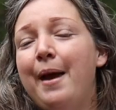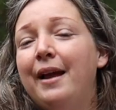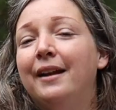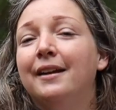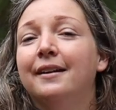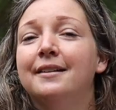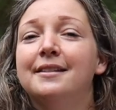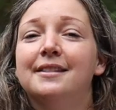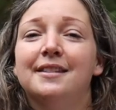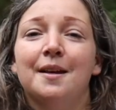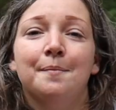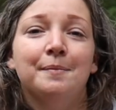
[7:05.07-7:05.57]

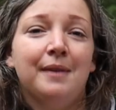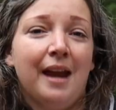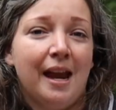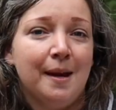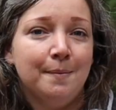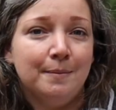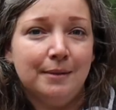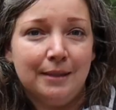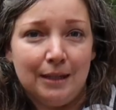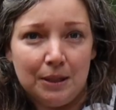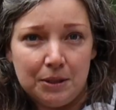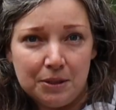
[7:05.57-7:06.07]
And
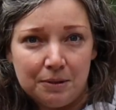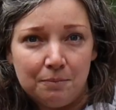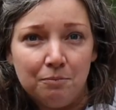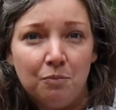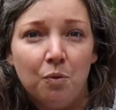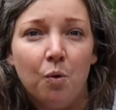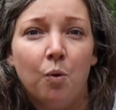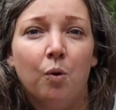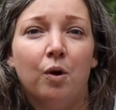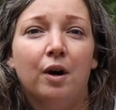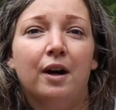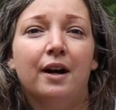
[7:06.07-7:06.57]
sometimes there's
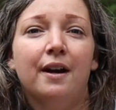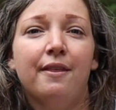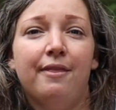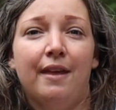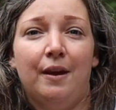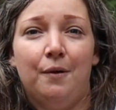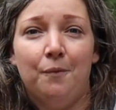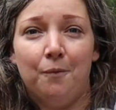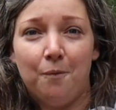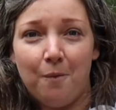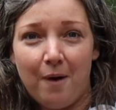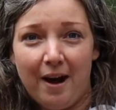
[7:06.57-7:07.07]
more
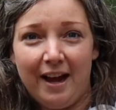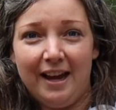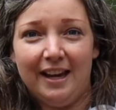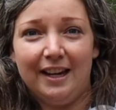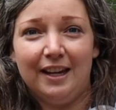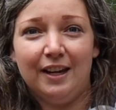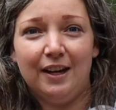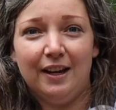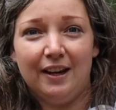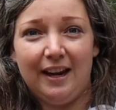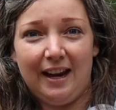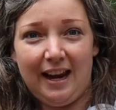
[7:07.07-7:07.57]
than
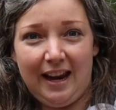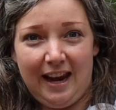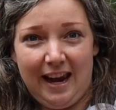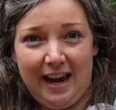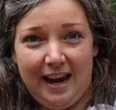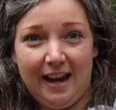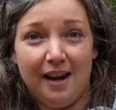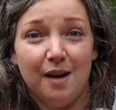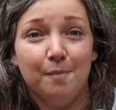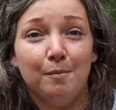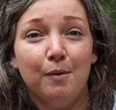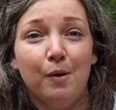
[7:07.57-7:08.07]
one
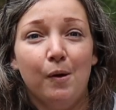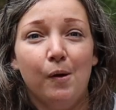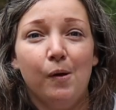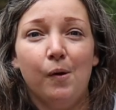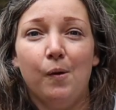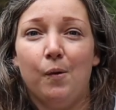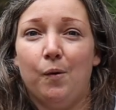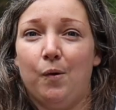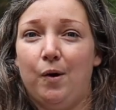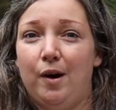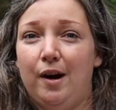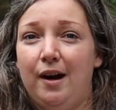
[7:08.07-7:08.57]

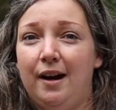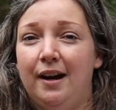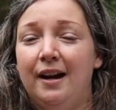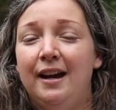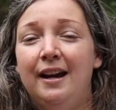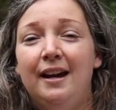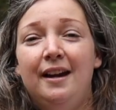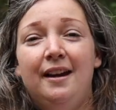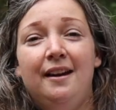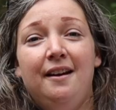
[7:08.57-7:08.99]
animal or